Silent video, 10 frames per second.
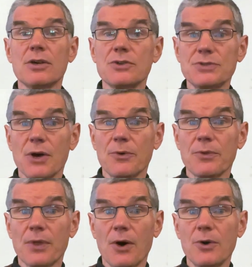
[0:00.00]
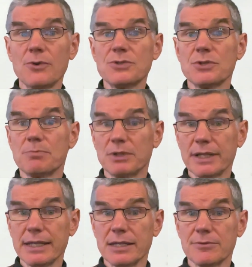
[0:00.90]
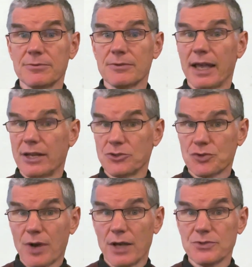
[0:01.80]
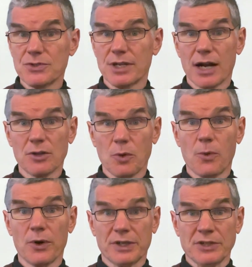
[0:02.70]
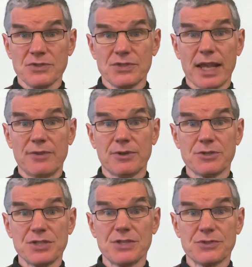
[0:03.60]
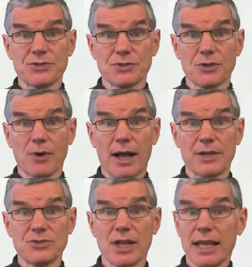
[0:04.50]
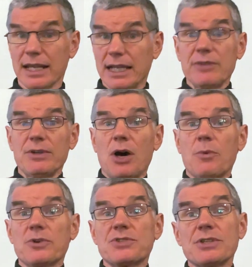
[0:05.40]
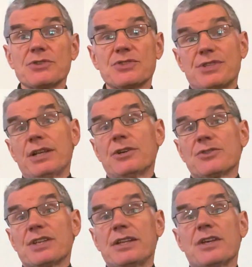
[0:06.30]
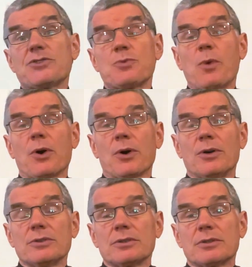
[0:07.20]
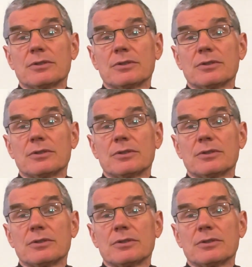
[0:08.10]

So those who believe and trust in our Lord and Savior Jesus the Christ, even though we're still sinners in this world,